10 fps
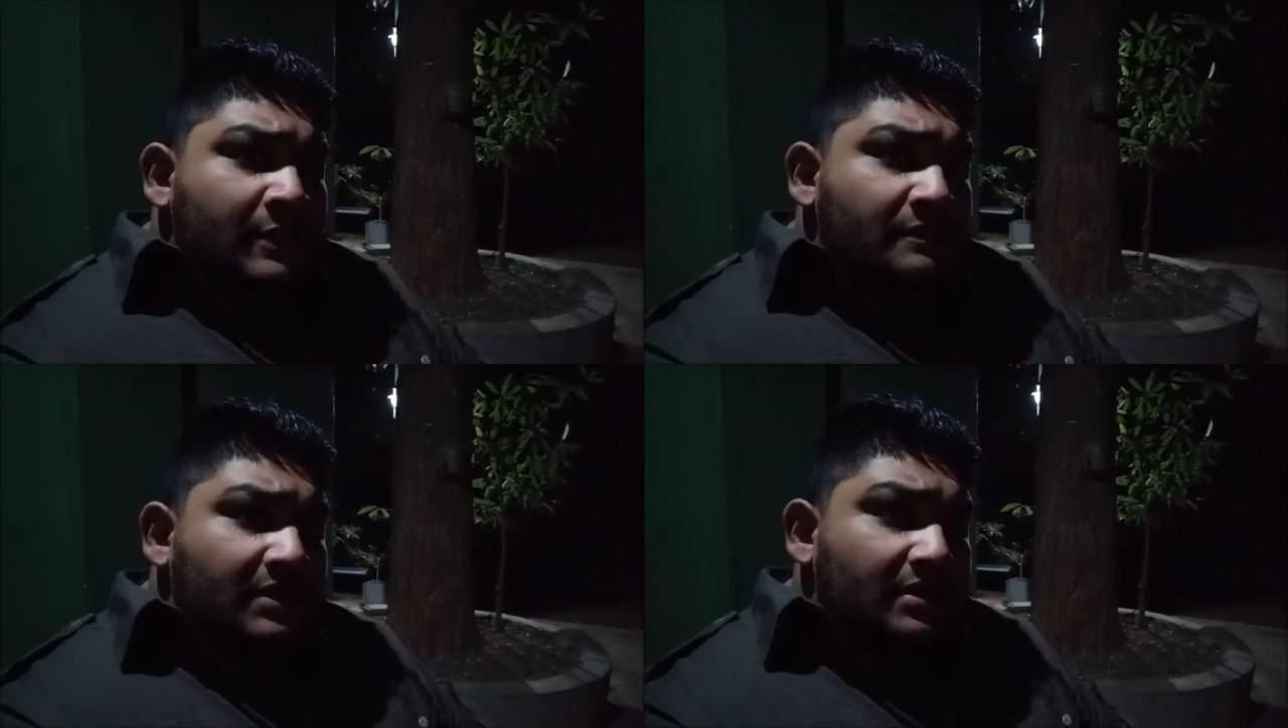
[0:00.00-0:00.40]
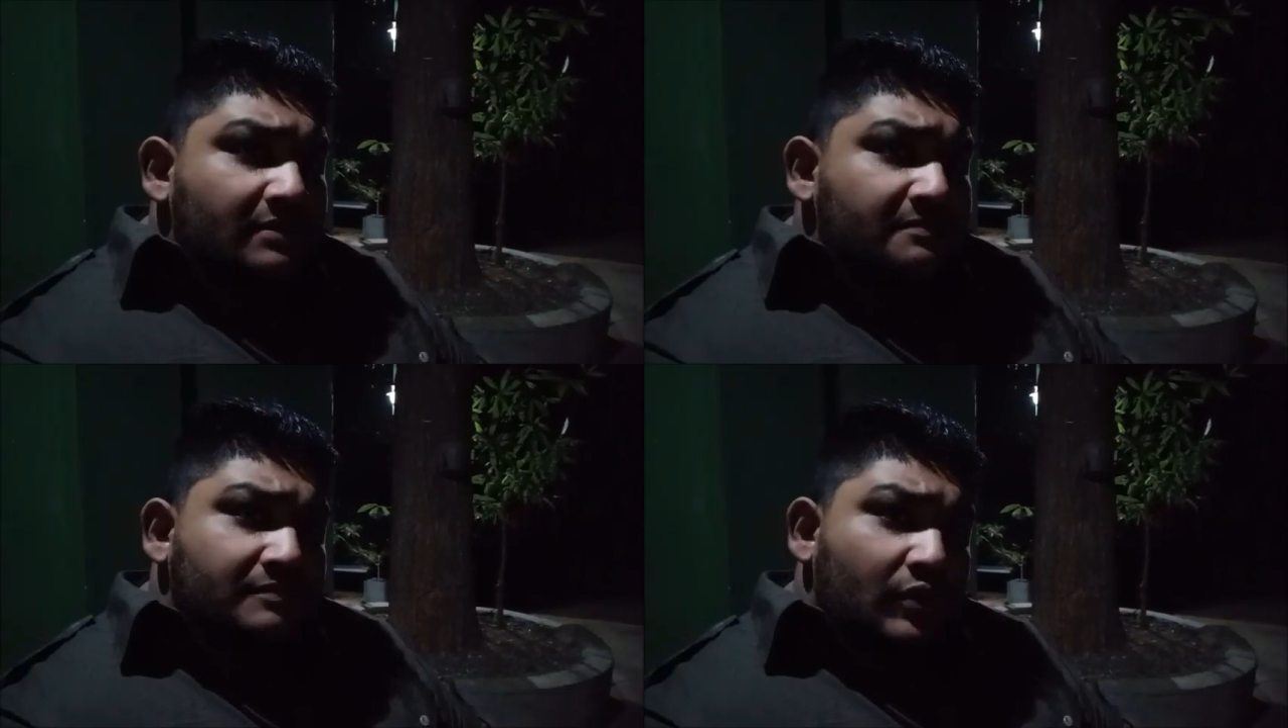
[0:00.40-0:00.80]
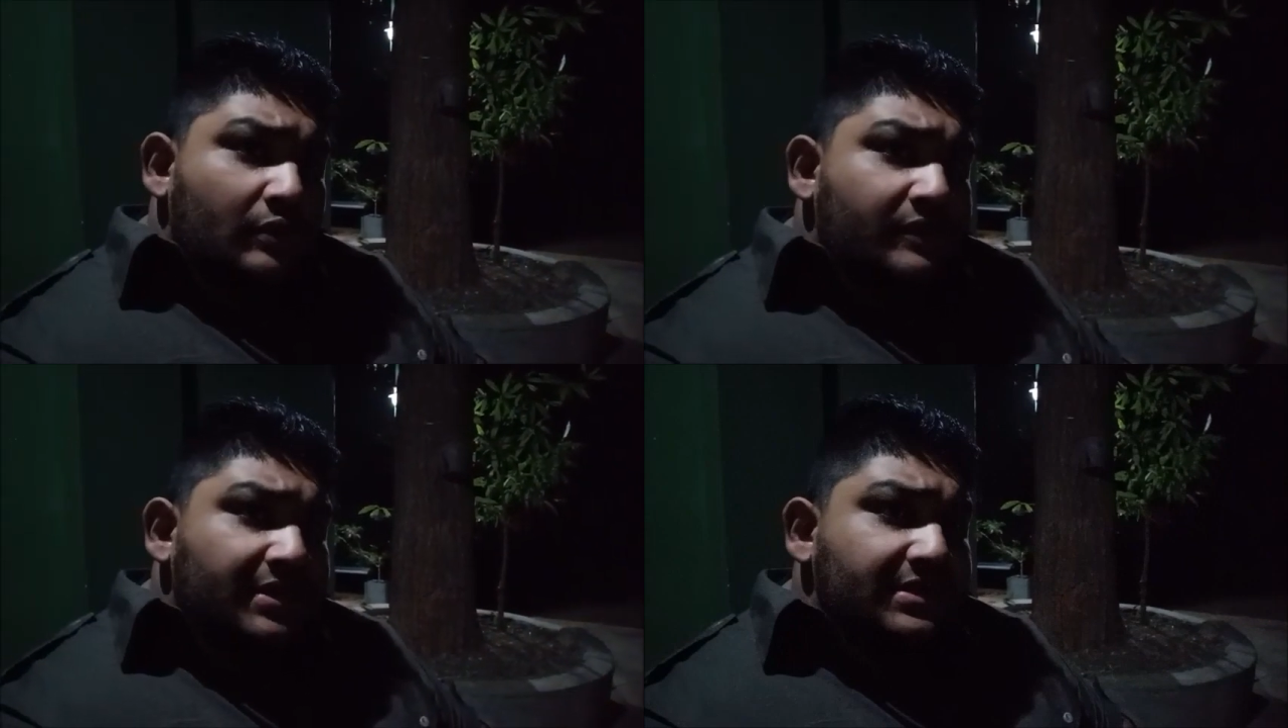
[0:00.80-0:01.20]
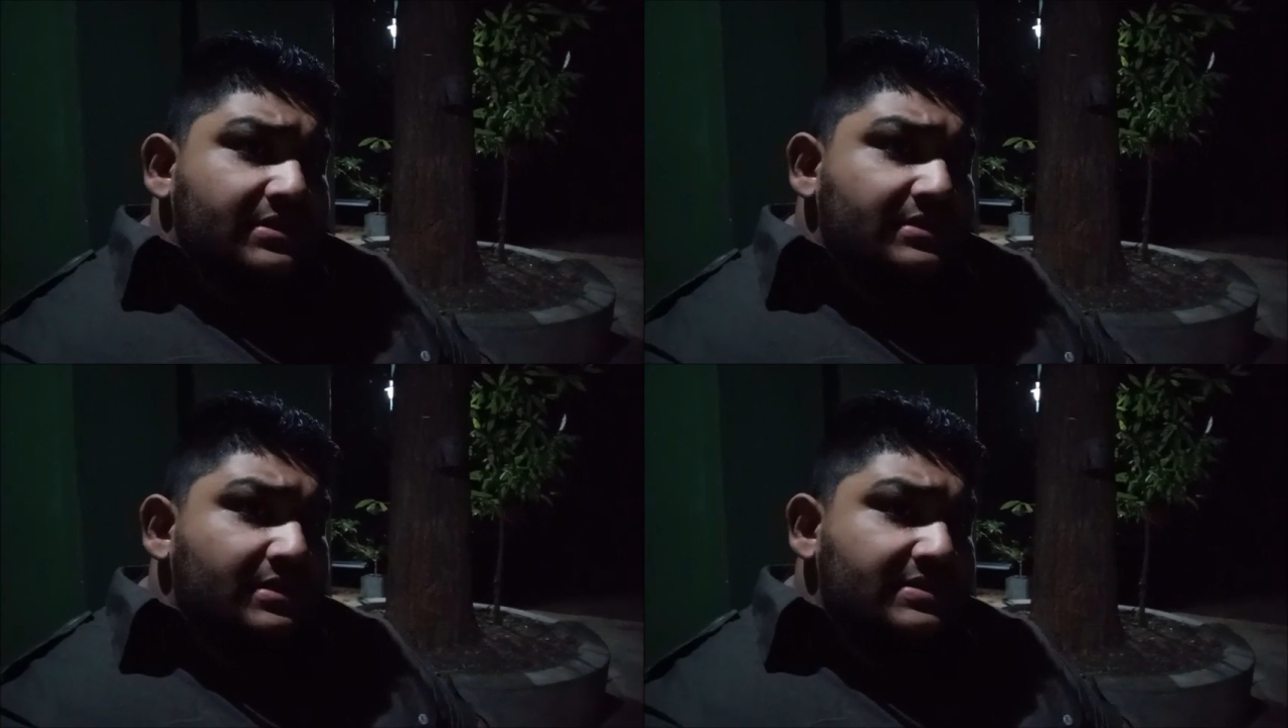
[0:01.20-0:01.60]
we are all ready
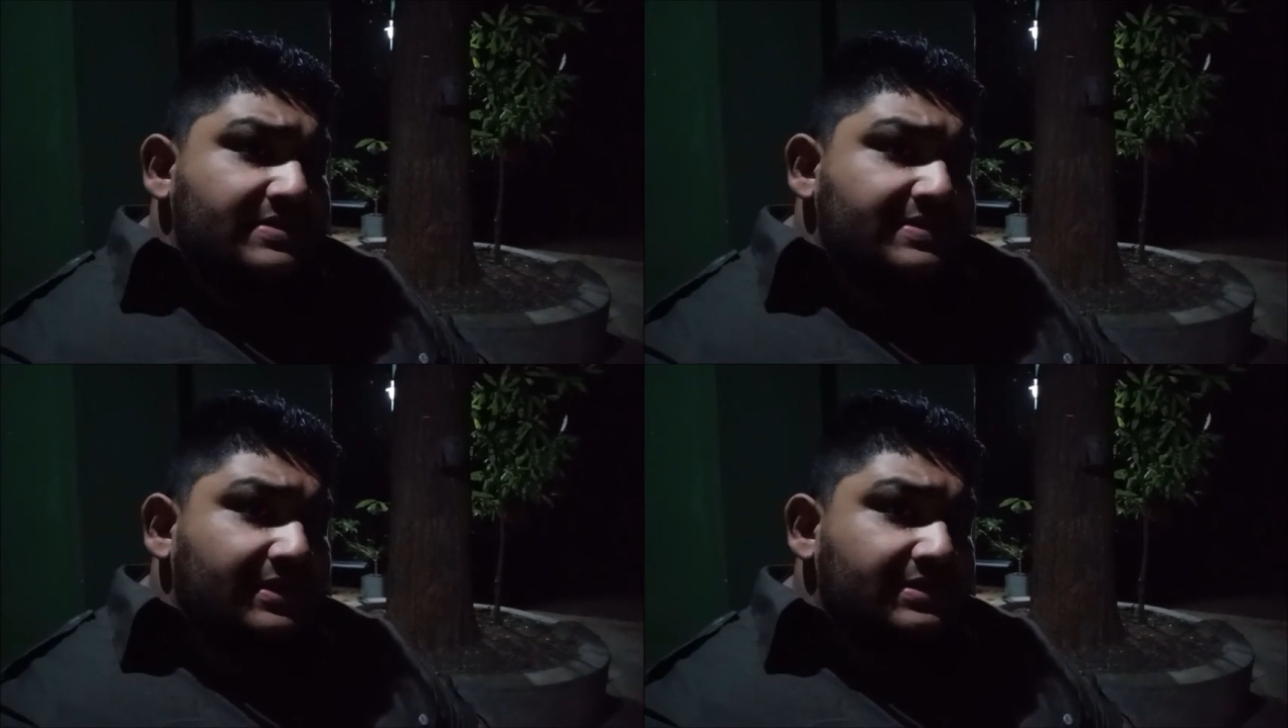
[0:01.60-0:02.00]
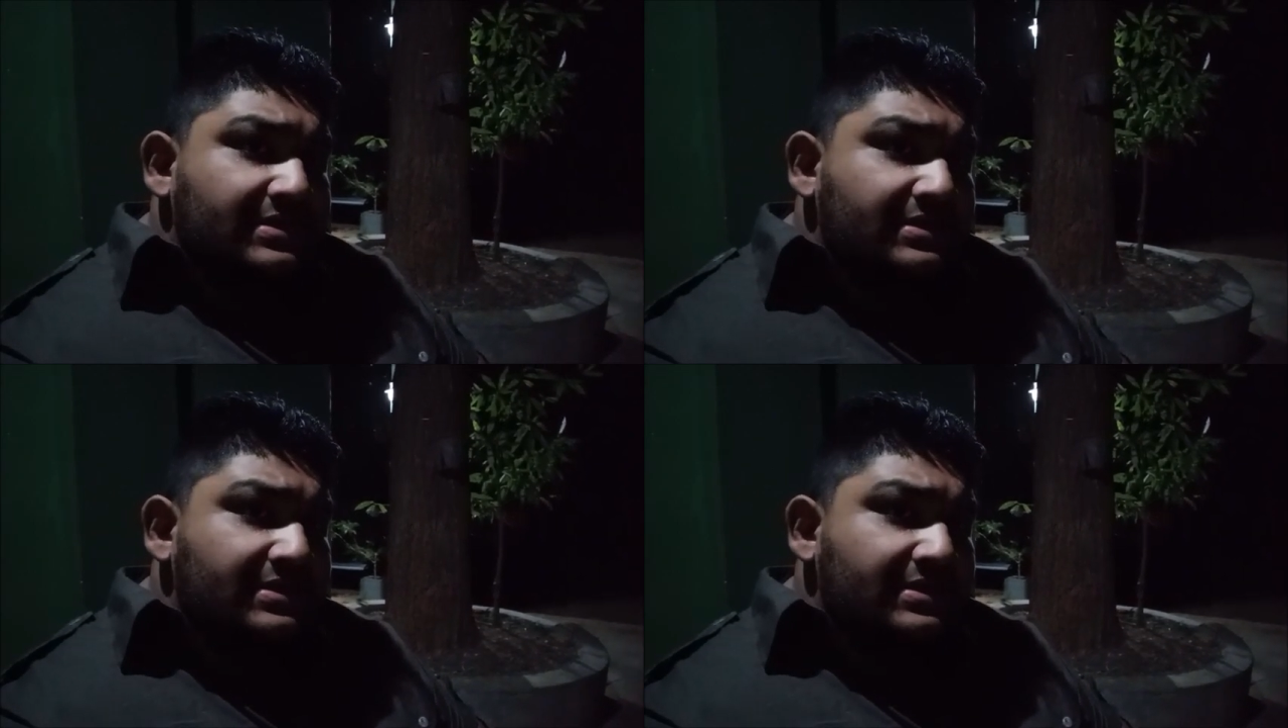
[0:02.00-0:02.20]
and set